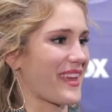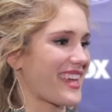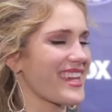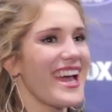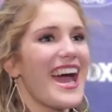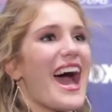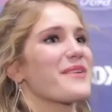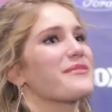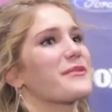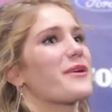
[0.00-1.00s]
Like,
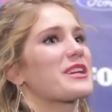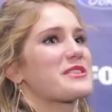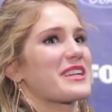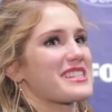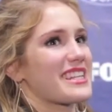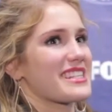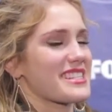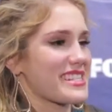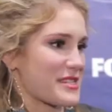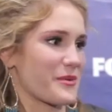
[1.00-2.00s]
I've been watching it since
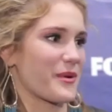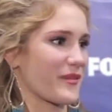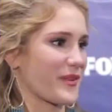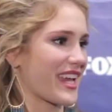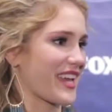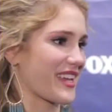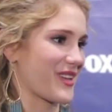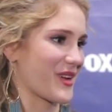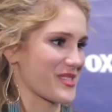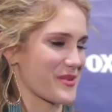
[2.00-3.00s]
season one when Kelly
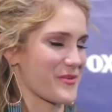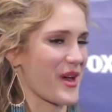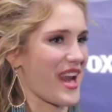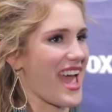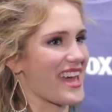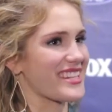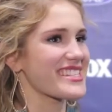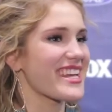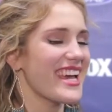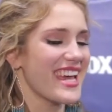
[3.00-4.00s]
Clarkson won,
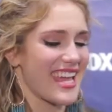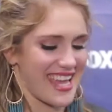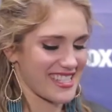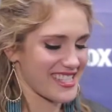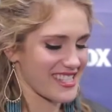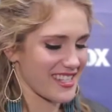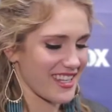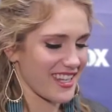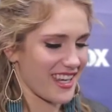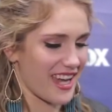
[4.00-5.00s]
and it's...
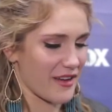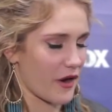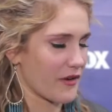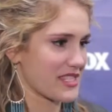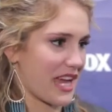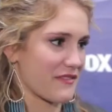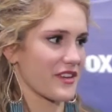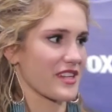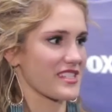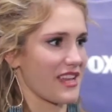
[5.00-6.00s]
I've always sat in
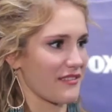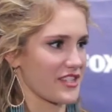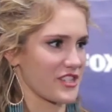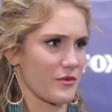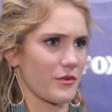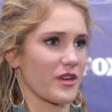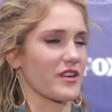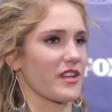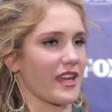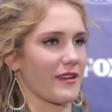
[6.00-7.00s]
front of the television and
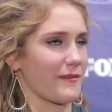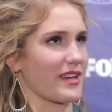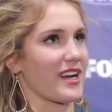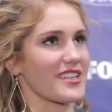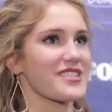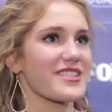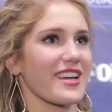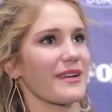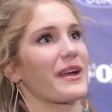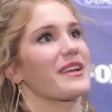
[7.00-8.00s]
wondered, like, oh my gosh,
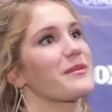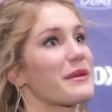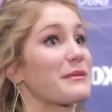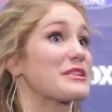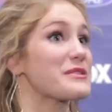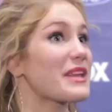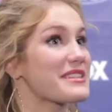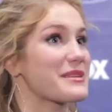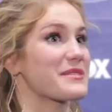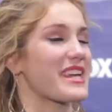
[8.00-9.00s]
am I going to be able to do
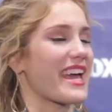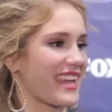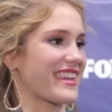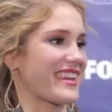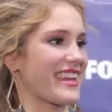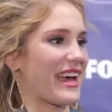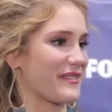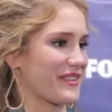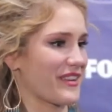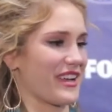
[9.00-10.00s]
that someday? And then now,
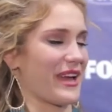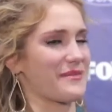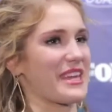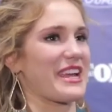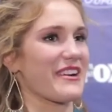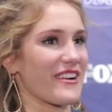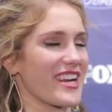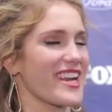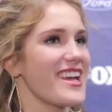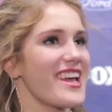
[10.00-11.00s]
look, I'm here,
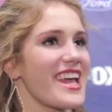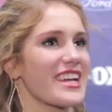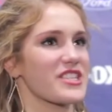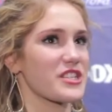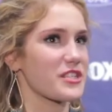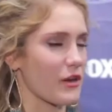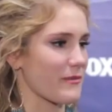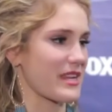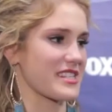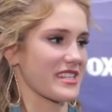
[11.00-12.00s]
and it's just so
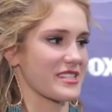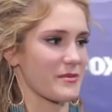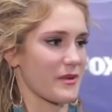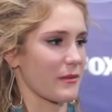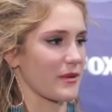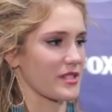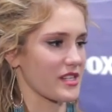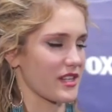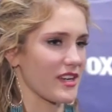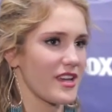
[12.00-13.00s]
amazing to be able
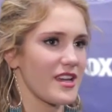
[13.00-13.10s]
to